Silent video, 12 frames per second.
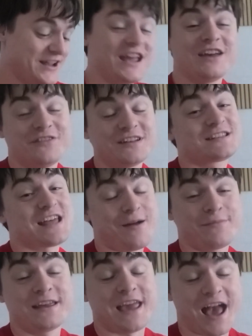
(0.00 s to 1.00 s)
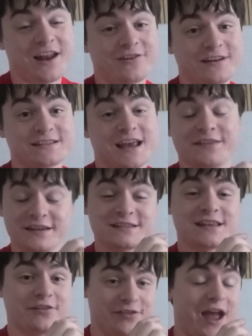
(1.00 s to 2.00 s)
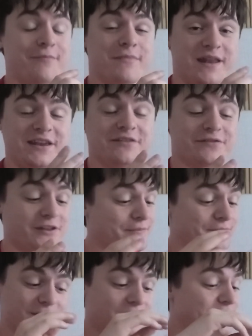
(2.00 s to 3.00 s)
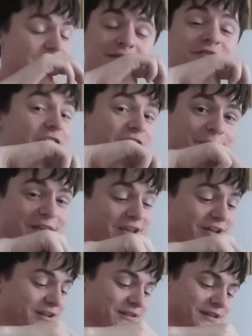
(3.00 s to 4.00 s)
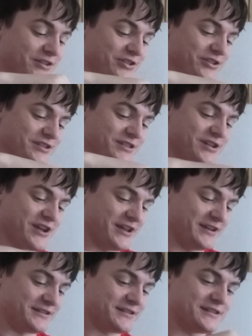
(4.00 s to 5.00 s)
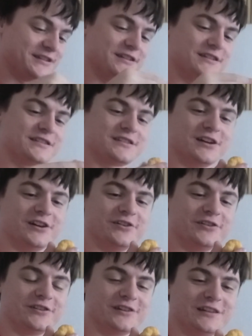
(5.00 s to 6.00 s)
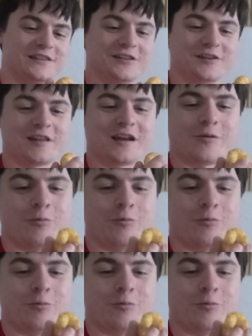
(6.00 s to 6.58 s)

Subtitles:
if it's that many calories and they sell that many of them, they've got to be good. That's just science. So they look like